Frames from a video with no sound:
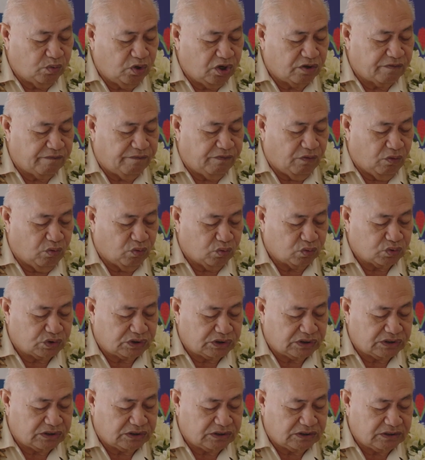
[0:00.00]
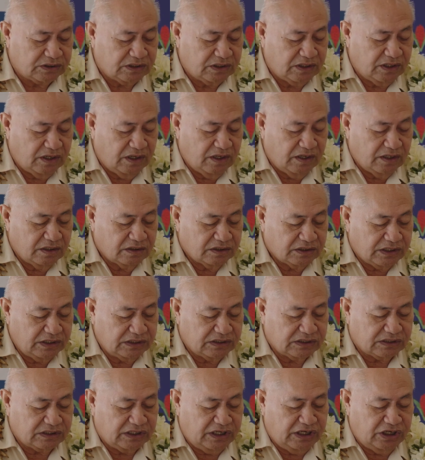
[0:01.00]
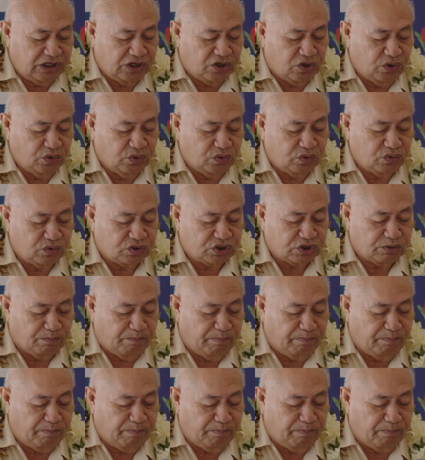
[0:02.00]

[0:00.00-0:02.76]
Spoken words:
workforce. This includes